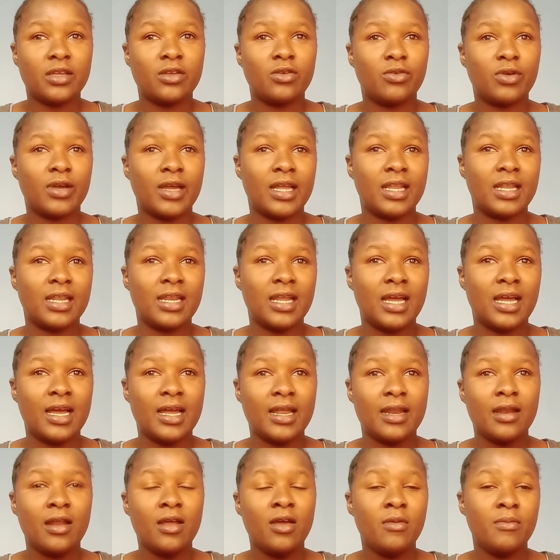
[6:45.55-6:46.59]
You can
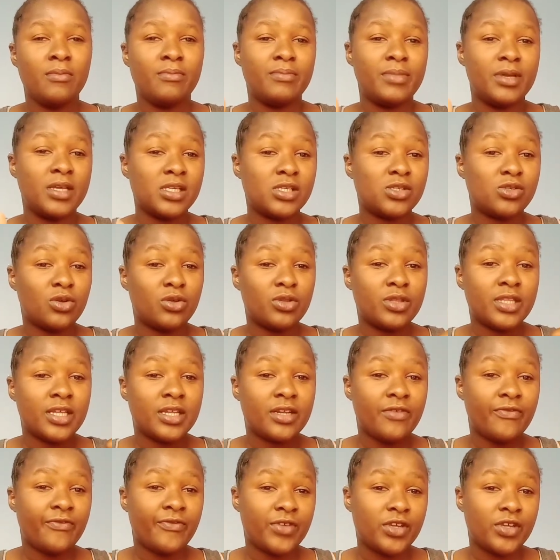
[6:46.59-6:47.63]
learn based on the
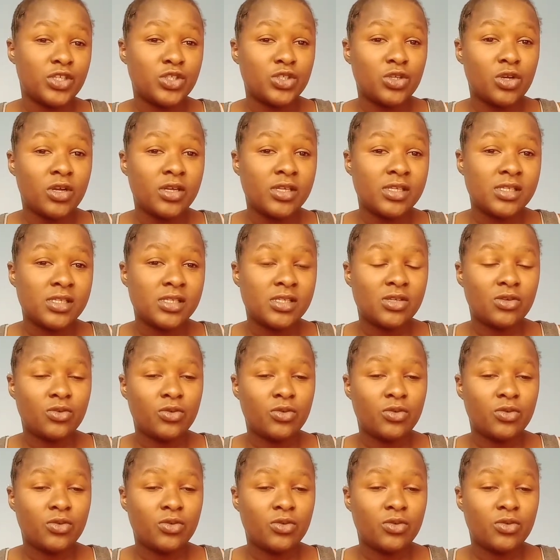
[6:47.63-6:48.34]
revisions.